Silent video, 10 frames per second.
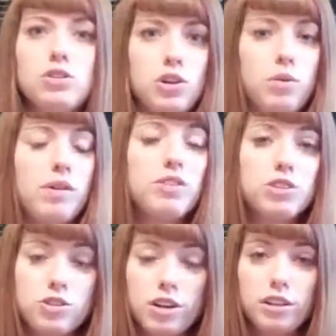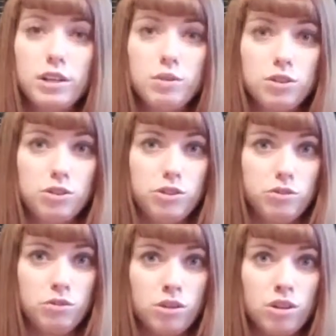So if you're struggling with your
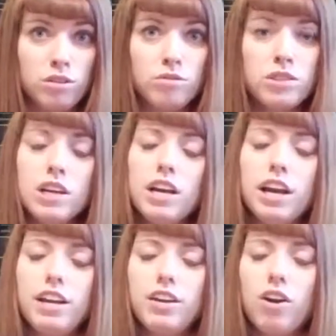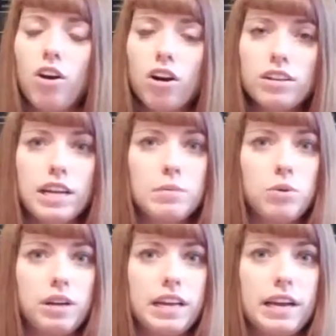student loans and aren't
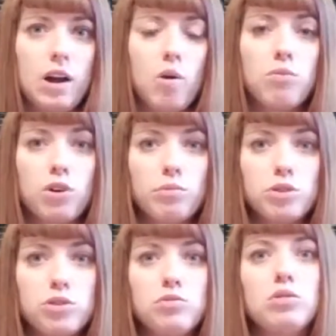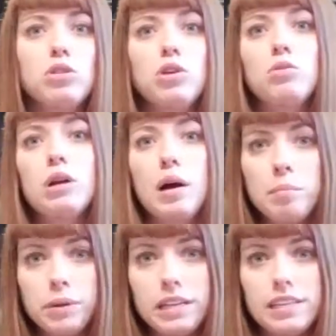able to get help from the student loan
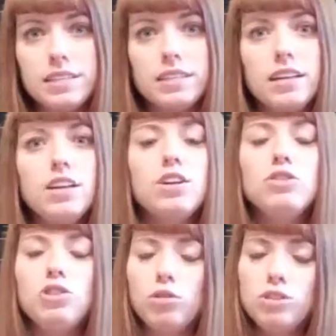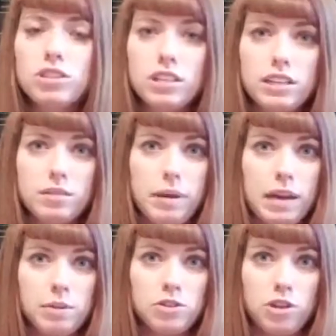companies, don't just let the
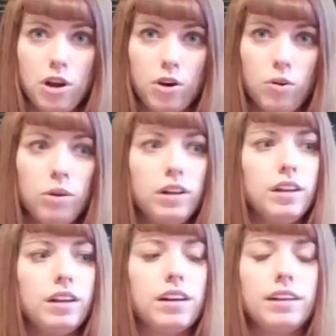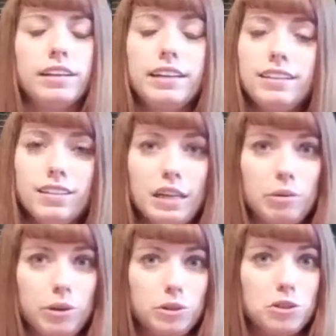payments go. Getting
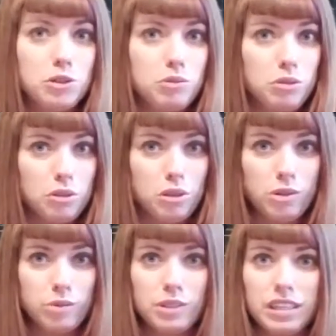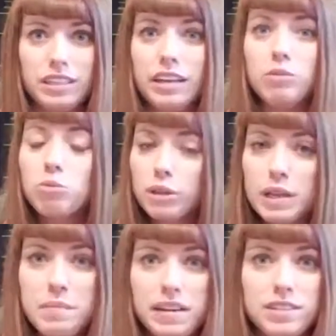delinquent on your student loans can get
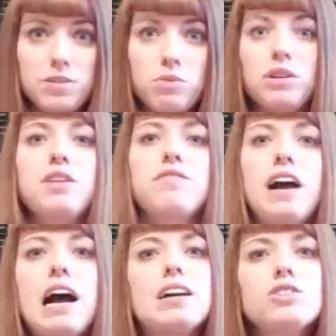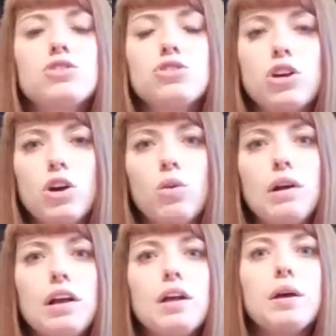really messy really fast.
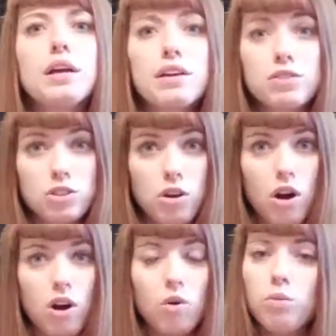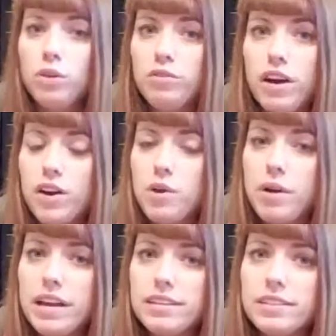So give us a call. We'll
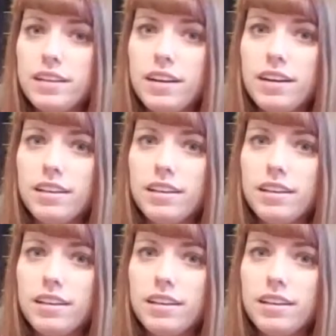evaluate